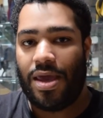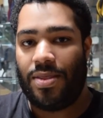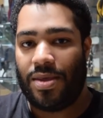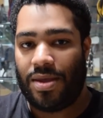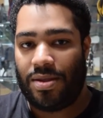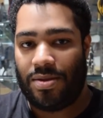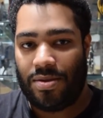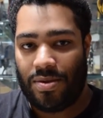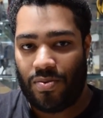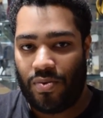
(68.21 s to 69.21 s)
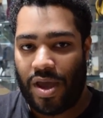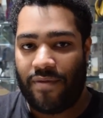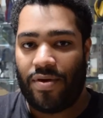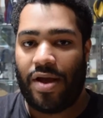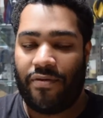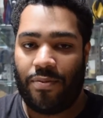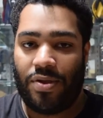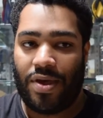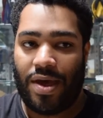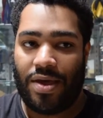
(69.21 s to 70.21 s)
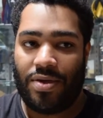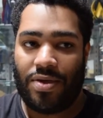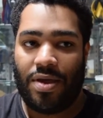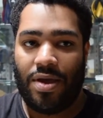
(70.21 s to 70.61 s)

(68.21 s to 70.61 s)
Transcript: and then we have it alphabetized.